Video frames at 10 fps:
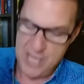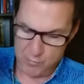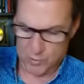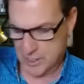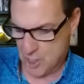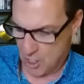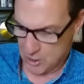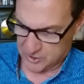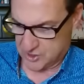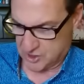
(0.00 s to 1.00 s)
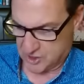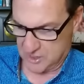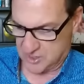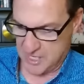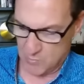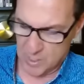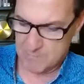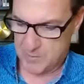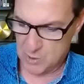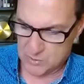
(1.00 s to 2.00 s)
They were a narcissist, they were
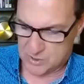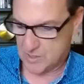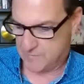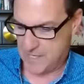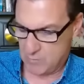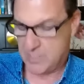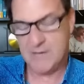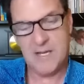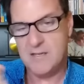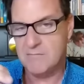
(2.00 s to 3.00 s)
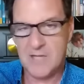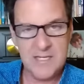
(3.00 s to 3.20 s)
abusive, they were, and I,